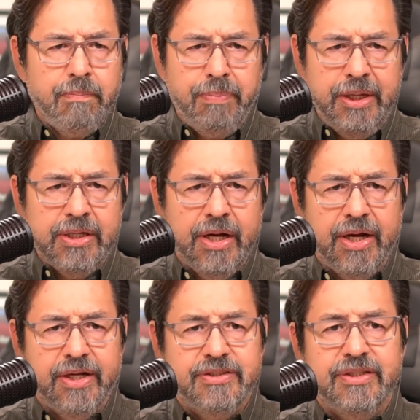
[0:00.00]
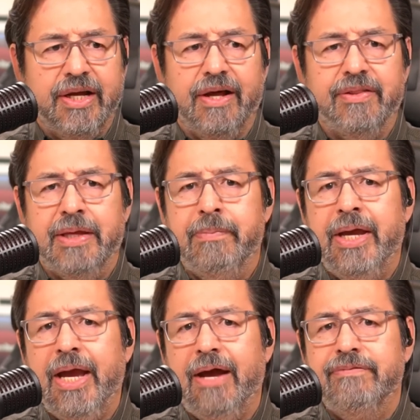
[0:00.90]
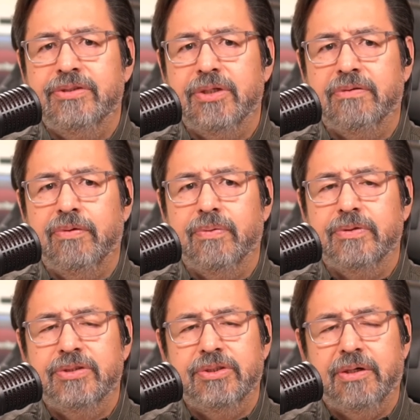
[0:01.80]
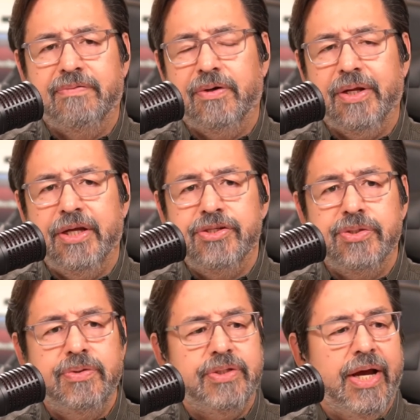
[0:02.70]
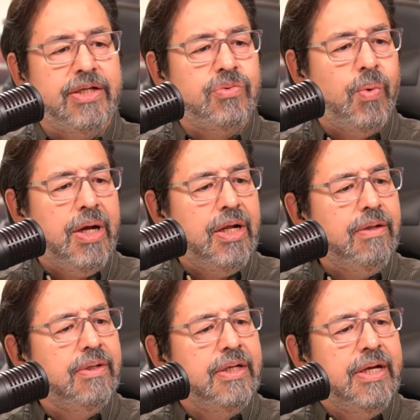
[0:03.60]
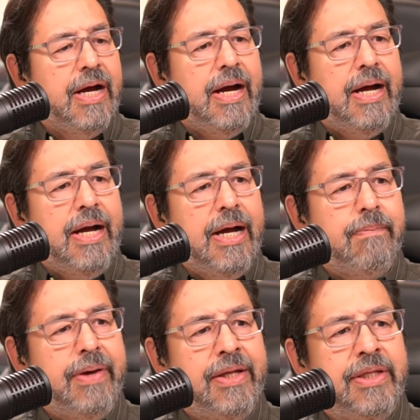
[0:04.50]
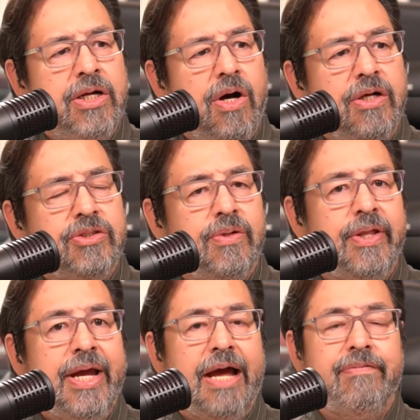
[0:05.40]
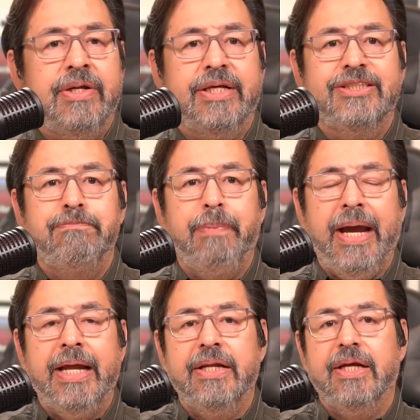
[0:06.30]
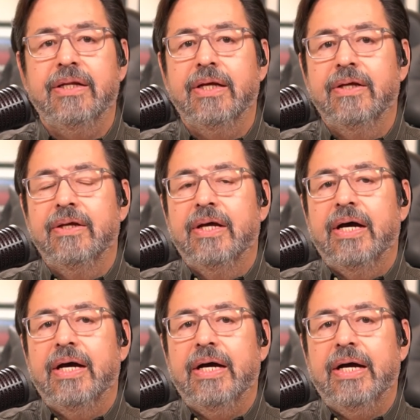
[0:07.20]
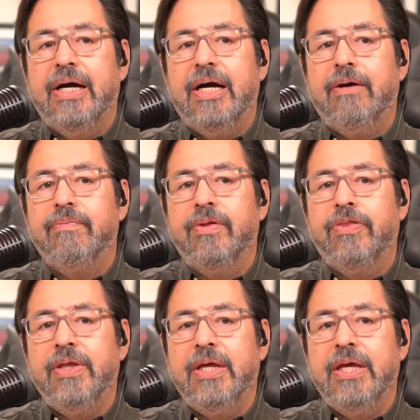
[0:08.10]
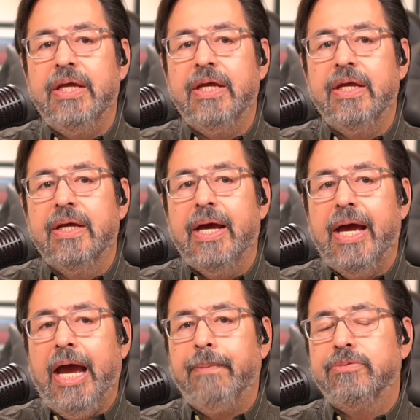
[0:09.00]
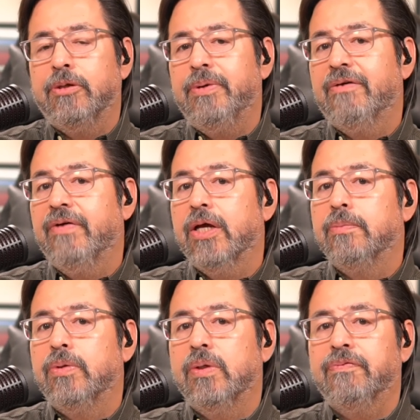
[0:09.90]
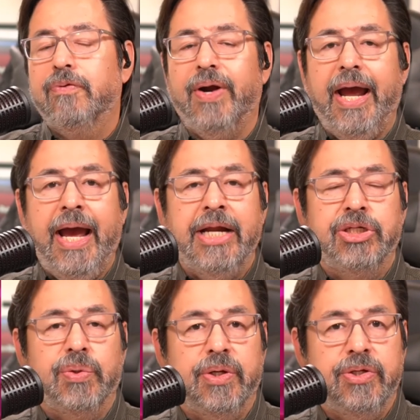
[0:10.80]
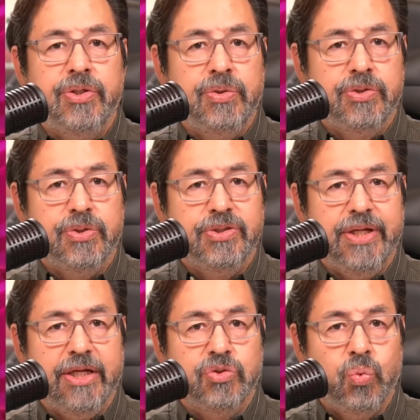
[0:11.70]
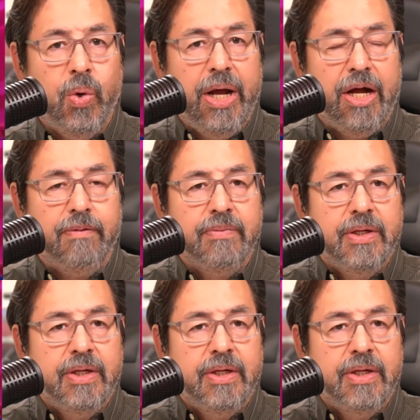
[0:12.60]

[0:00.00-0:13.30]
because they may have server issues as well. And then also they haven't expanded the app to be available for Android users as well.